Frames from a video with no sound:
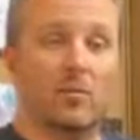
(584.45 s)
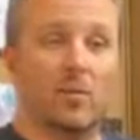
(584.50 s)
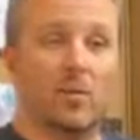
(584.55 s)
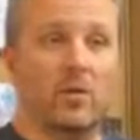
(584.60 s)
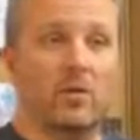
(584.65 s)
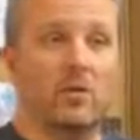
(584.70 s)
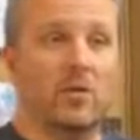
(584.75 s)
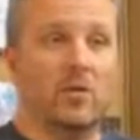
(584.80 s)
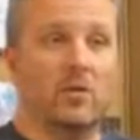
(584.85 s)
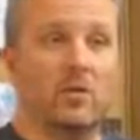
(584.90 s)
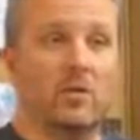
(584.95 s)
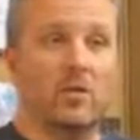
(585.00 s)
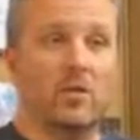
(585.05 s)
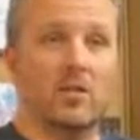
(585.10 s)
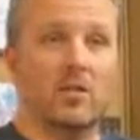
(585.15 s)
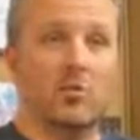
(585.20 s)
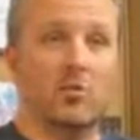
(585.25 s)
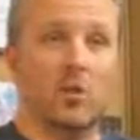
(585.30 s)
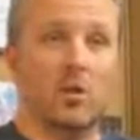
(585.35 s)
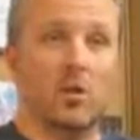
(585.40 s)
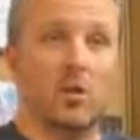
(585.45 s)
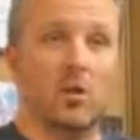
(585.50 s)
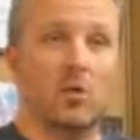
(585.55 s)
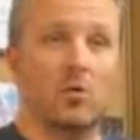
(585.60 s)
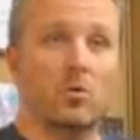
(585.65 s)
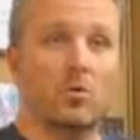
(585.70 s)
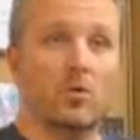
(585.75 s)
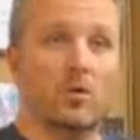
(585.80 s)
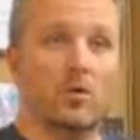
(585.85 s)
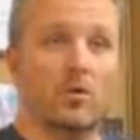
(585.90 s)
We don't suggest you wear
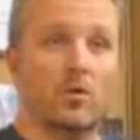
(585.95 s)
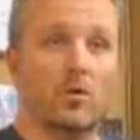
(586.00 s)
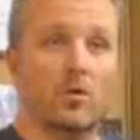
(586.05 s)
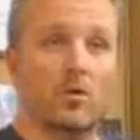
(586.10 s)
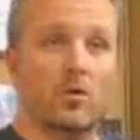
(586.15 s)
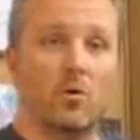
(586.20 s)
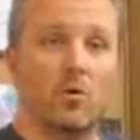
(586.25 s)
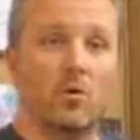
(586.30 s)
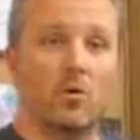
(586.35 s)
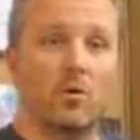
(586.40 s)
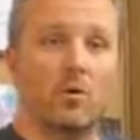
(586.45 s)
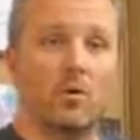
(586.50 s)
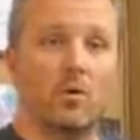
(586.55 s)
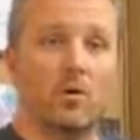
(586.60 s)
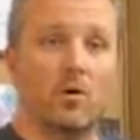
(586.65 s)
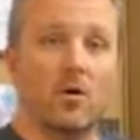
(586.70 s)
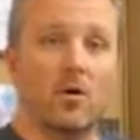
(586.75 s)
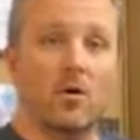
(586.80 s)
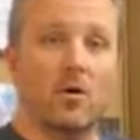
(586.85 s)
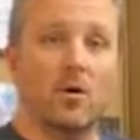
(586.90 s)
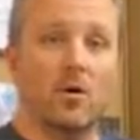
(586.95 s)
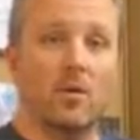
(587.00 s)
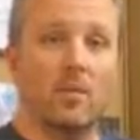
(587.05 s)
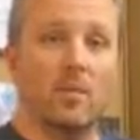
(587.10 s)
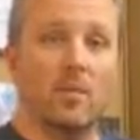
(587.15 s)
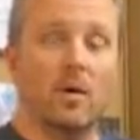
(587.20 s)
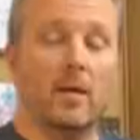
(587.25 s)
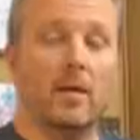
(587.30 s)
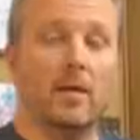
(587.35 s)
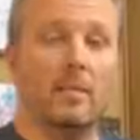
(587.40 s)
clothes that aren't going to
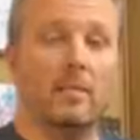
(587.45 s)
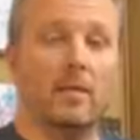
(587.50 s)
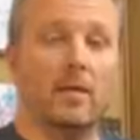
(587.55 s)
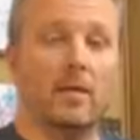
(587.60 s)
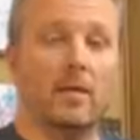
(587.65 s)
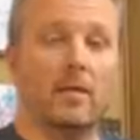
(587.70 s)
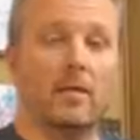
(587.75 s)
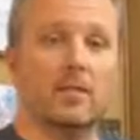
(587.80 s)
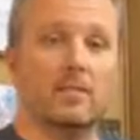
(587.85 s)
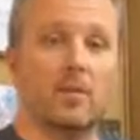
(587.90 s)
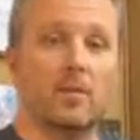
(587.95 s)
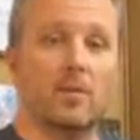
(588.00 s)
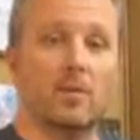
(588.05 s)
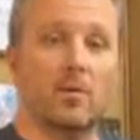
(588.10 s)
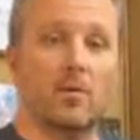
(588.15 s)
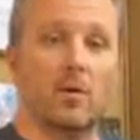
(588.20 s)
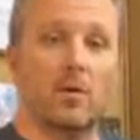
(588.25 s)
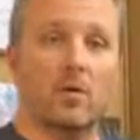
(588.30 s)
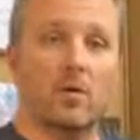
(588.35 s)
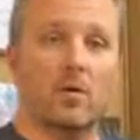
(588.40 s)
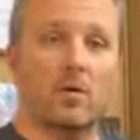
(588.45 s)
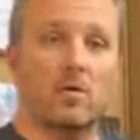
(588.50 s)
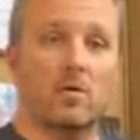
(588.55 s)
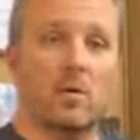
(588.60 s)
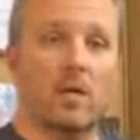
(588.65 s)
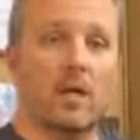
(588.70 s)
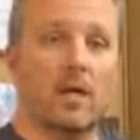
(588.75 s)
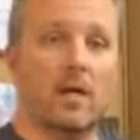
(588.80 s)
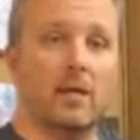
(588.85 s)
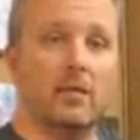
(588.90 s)
get muddy, because people are going to
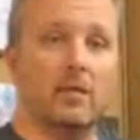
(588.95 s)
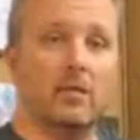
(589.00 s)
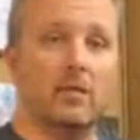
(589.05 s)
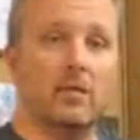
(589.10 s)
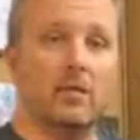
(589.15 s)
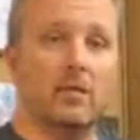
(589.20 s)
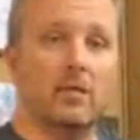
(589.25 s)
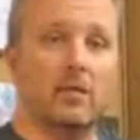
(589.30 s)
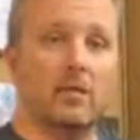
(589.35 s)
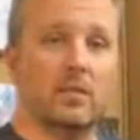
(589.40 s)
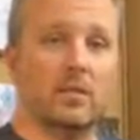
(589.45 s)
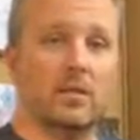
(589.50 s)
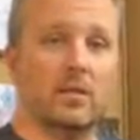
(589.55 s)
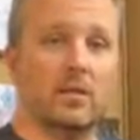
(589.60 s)
splash,